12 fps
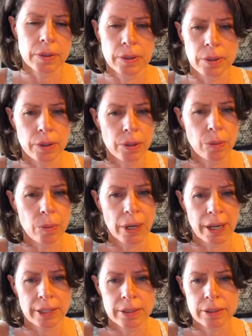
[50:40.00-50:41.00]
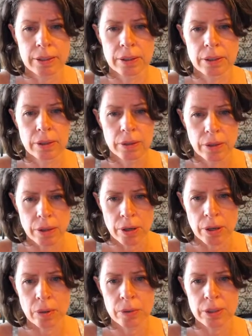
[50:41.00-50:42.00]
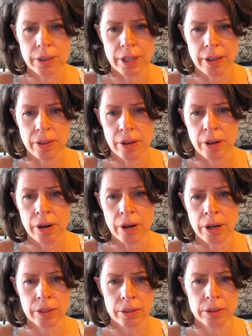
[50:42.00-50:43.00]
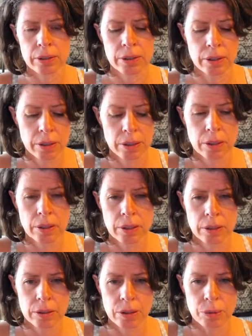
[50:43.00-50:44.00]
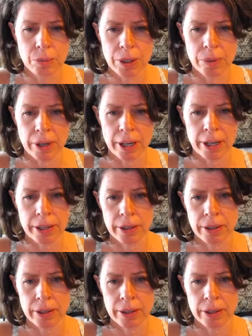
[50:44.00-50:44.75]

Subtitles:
You wet the note and the knot to be read,